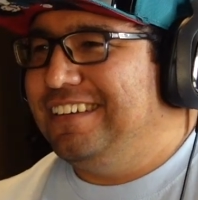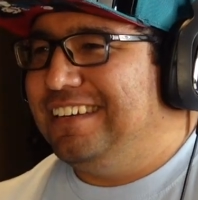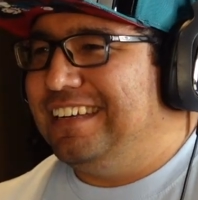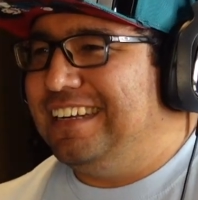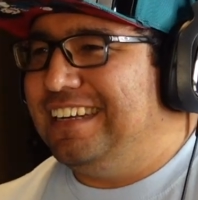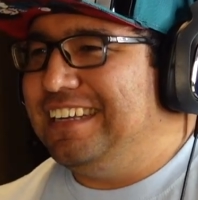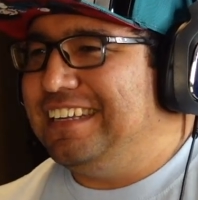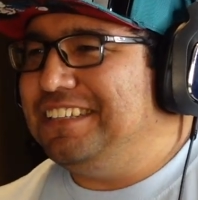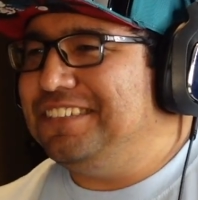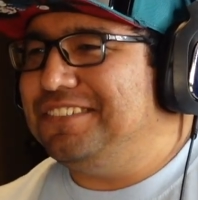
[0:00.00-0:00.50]

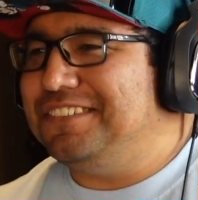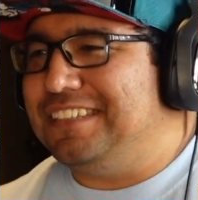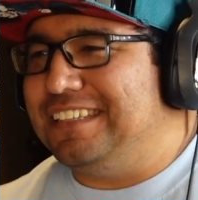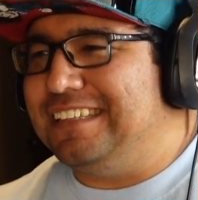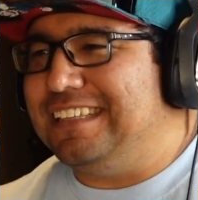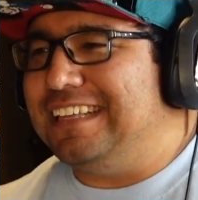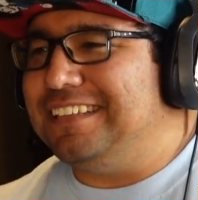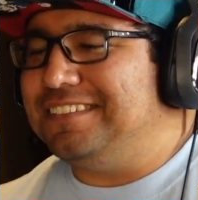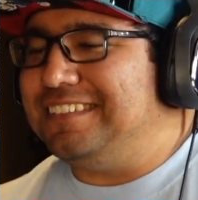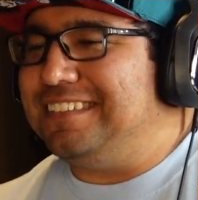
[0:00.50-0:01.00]
And then
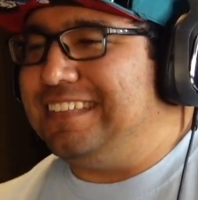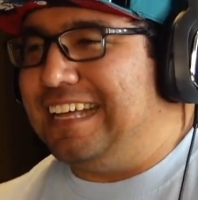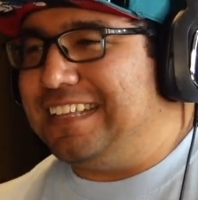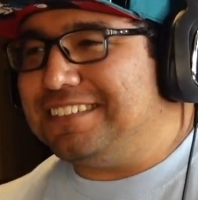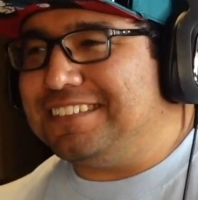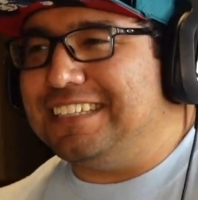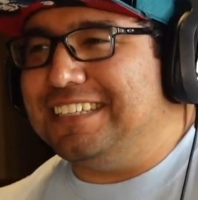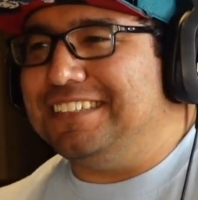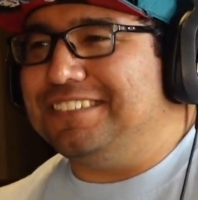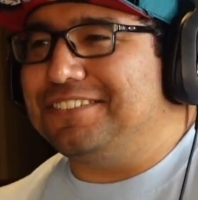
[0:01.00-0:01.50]

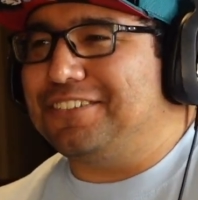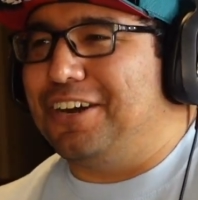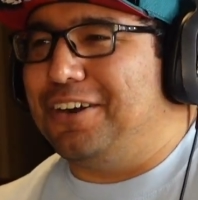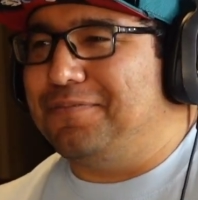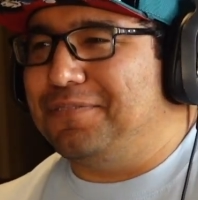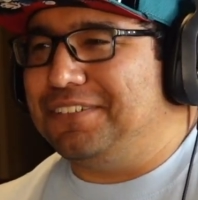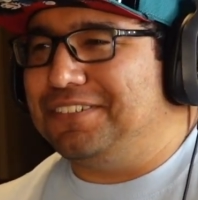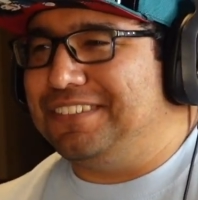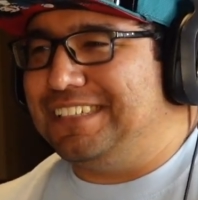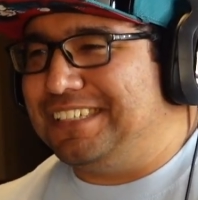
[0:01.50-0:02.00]
that's his
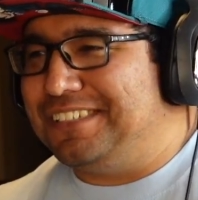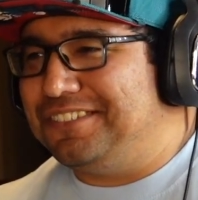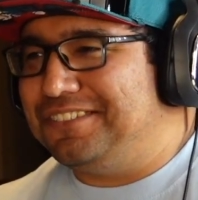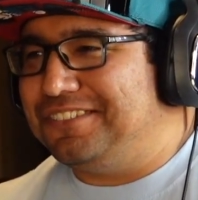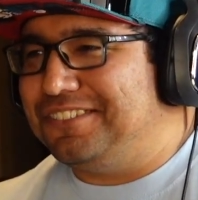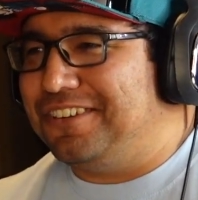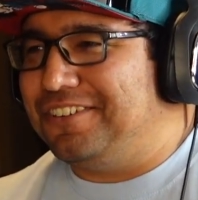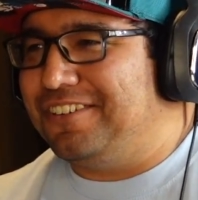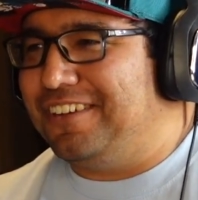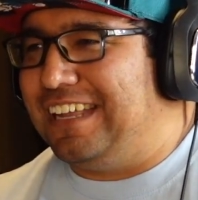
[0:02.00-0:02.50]
conversation
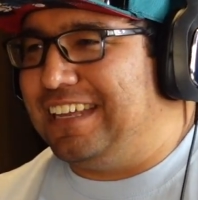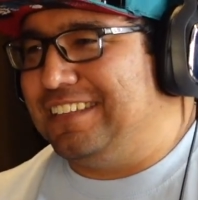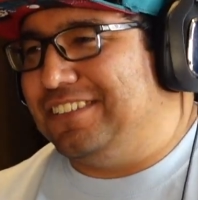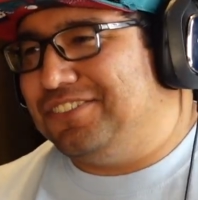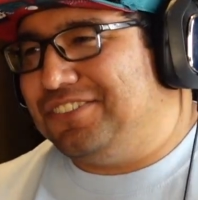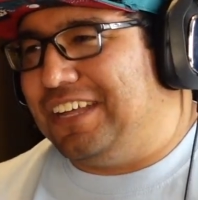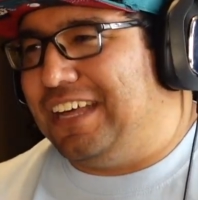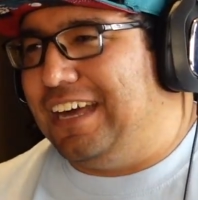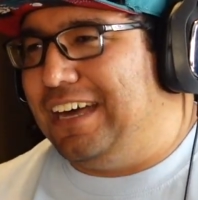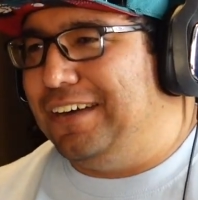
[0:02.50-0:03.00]
started. Like,
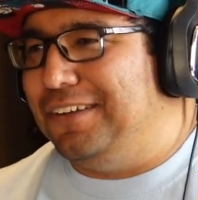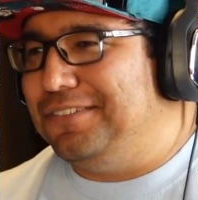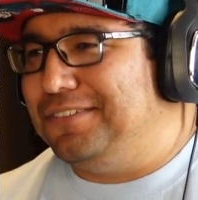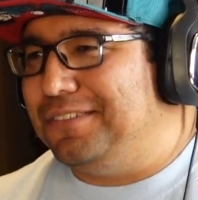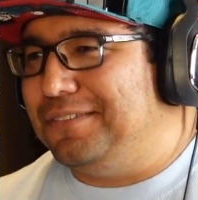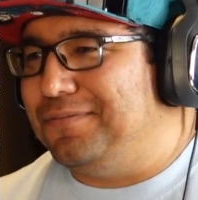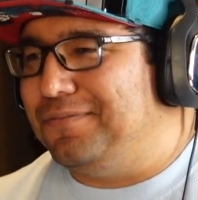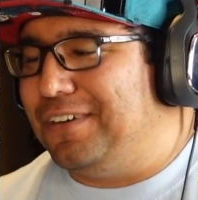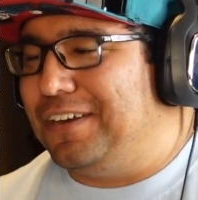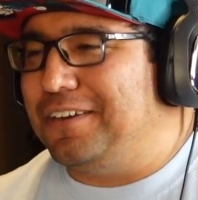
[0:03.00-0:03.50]
there's a house
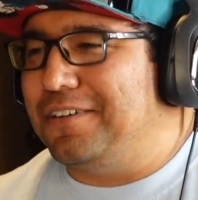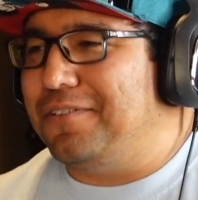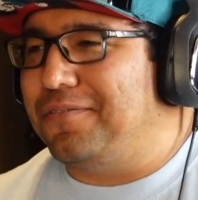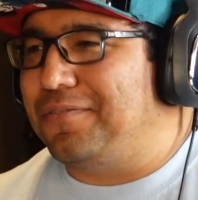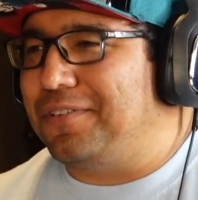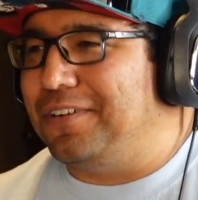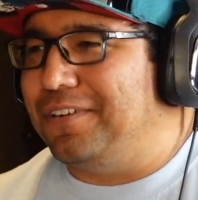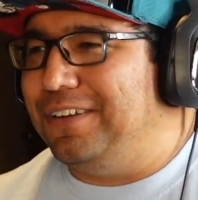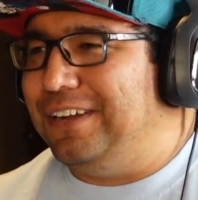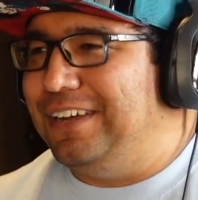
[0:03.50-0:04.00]
on fire in
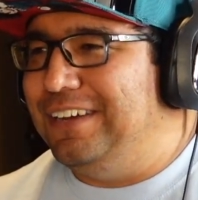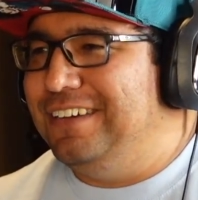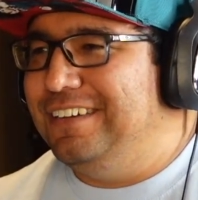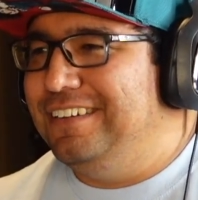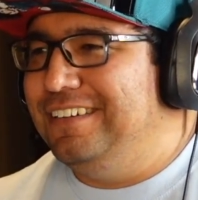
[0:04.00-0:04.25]
Friona.